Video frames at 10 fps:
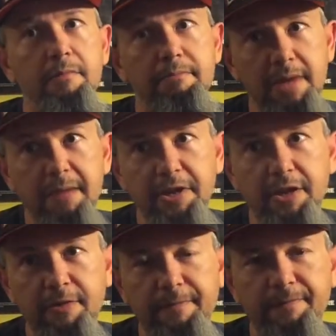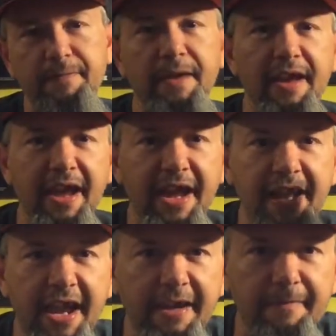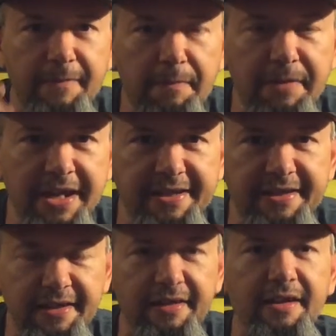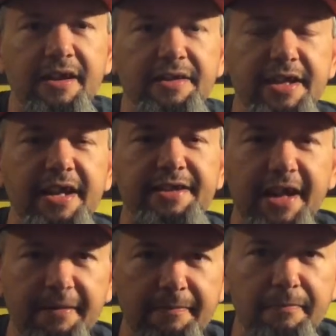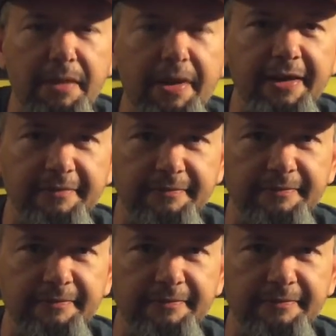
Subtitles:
Maybe you. And hey, peace. See you next time. Bye-bye.